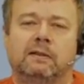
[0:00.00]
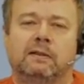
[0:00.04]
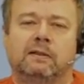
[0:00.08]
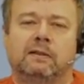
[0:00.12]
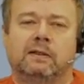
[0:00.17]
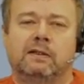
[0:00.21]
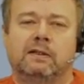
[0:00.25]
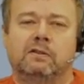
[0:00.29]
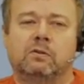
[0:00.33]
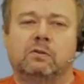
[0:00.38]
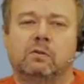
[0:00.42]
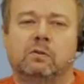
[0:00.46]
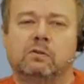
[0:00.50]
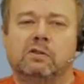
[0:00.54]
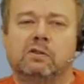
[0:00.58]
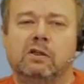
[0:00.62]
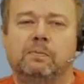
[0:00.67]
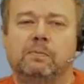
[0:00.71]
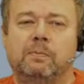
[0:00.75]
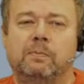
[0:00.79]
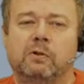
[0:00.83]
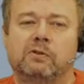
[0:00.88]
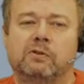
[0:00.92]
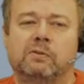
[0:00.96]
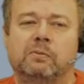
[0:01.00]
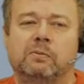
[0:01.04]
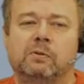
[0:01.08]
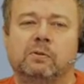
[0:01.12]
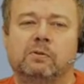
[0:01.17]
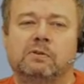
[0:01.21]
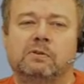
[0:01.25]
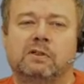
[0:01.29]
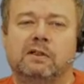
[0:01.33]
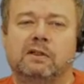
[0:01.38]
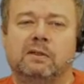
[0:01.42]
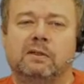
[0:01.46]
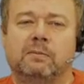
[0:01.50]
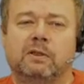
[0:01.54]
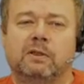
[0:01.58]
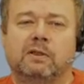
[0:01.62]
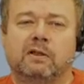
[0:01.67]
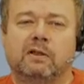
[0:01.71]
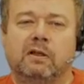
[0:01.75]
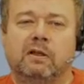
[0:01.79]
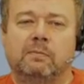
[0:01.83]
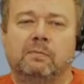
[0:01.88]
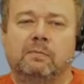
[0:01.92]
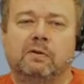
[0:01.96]
It's also possible to limit
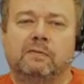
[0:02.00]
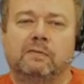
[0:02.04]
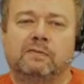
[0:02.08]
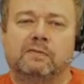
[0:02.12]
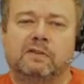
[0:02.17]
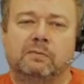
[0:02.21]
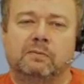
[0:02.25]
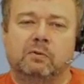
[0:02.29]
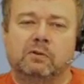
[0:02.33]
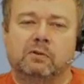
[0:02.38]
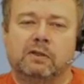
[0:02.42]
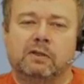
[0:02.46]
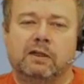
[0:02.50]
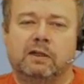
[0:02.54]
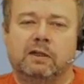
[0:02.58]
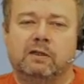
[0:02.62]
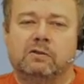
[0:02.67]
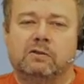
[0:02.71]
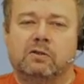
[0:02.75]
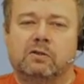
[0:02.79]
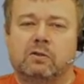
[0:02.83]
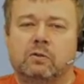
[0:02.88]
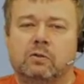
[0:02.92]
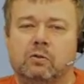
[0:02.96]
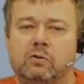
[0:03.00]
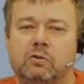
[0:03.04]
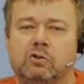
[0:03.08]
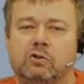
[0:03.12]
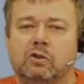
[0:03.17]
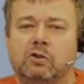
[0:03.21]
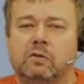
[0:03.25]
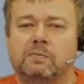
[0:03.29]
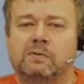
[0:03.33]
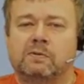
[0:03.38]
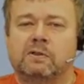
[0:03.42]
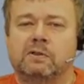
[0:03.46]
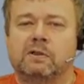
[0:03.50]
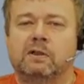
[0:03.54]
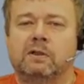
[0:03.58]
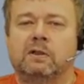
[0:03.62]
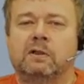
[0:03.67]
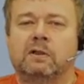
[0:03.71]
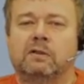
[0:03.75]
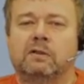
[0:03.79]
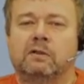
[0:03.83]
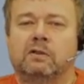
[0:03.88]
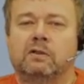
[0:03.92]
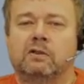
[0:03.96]
the number of simultaneous Thor jobs
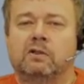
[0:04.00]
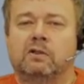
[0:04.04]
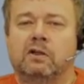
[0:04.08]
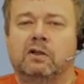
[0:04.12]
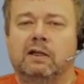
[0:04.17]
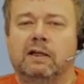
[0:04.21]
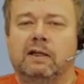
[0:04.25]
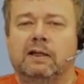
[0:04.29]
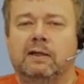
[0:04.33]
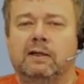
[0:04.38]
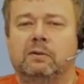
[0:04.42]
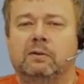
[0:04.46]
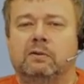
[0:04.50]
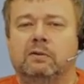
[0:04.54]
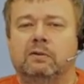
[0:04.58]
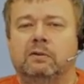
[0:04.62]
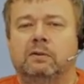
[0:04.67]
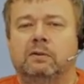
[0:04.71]
that are allowed.